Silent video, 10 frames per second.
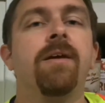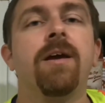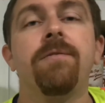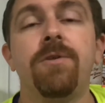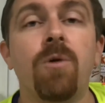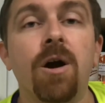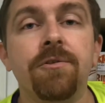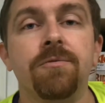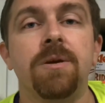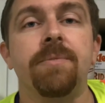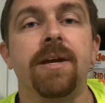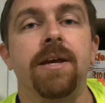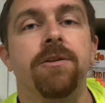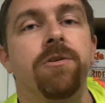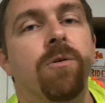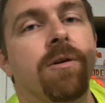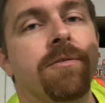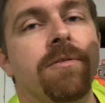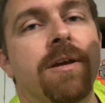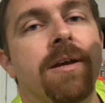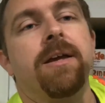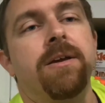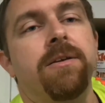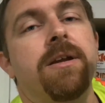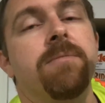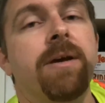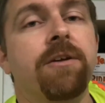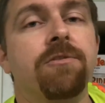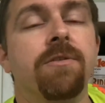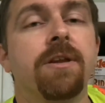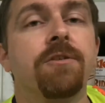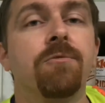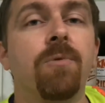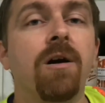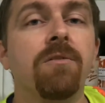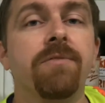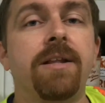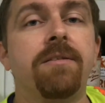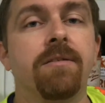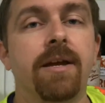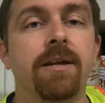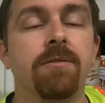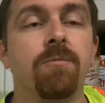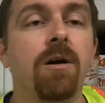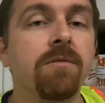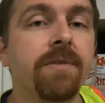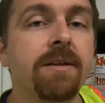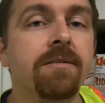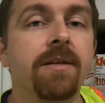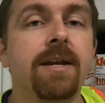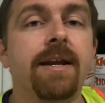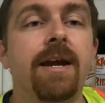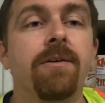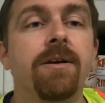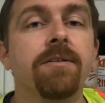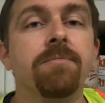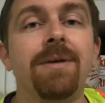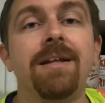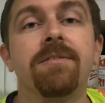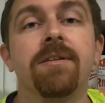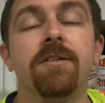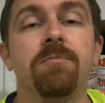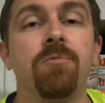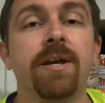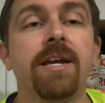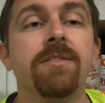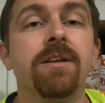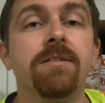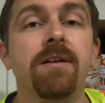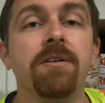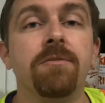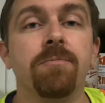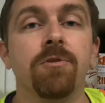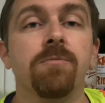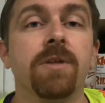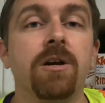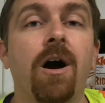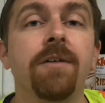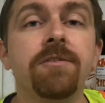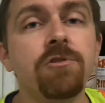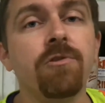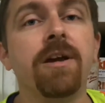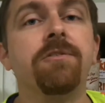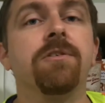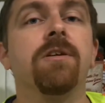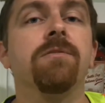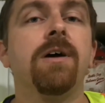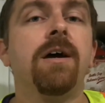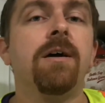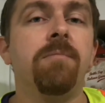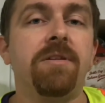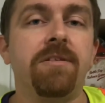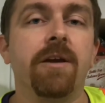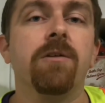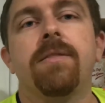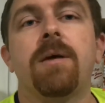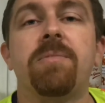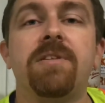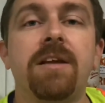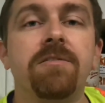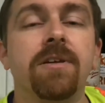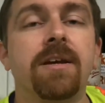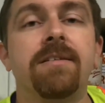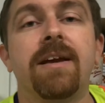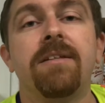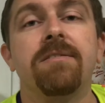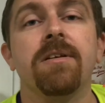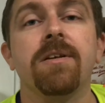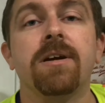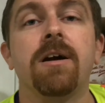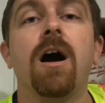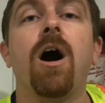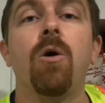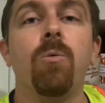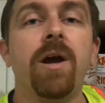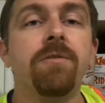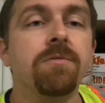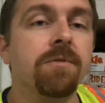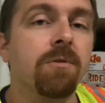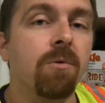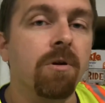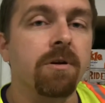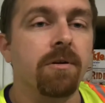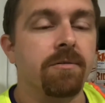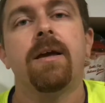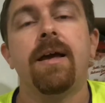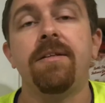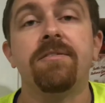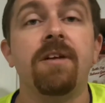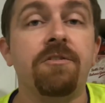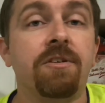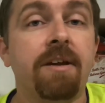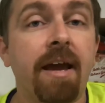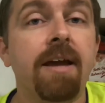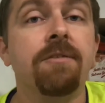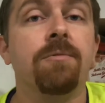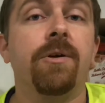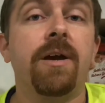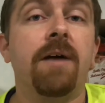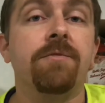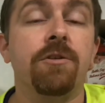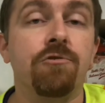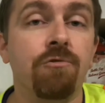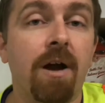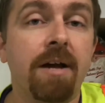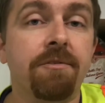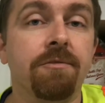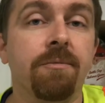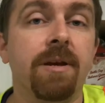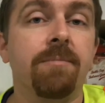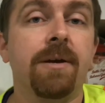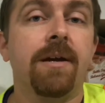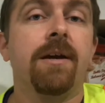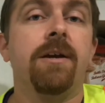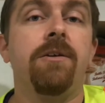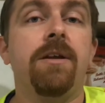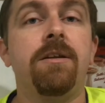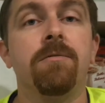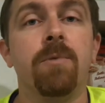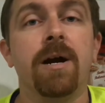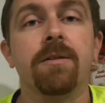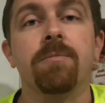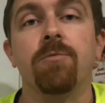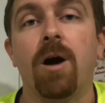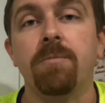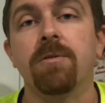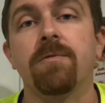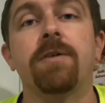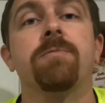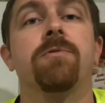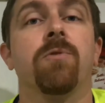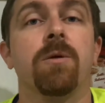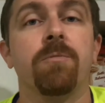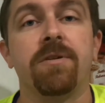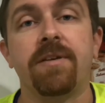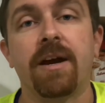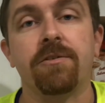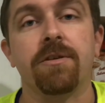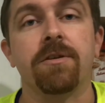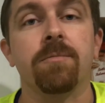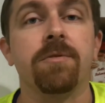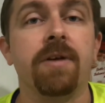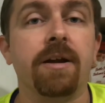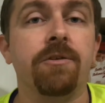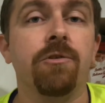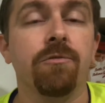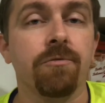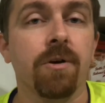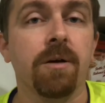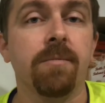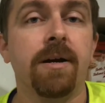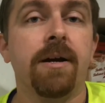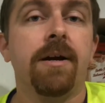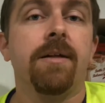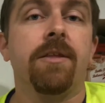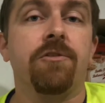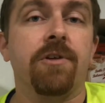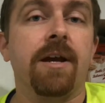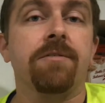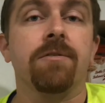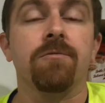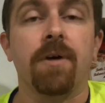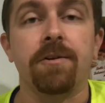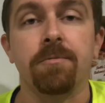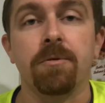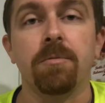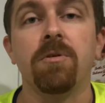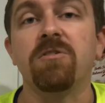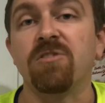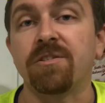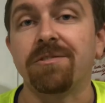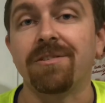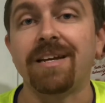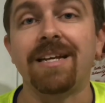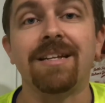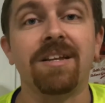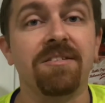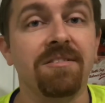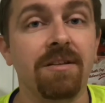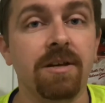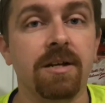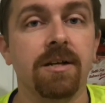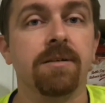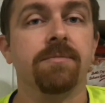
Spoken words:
If you are sweeping indoors, you need to make sure that it's well ventilated. Well ventilated areas means that it's bringing the dust plume, the concentration of material that potentially contains silica, away from the workers. In such a case where you have to dry sweep, you need to wear the proper respiratory protection to protect you from the chance of respirable crystalline silica.